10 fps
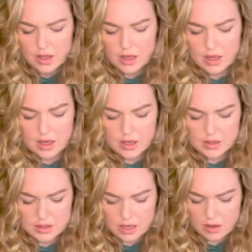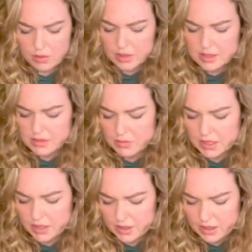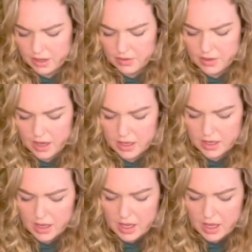And we'll get some clarity on that.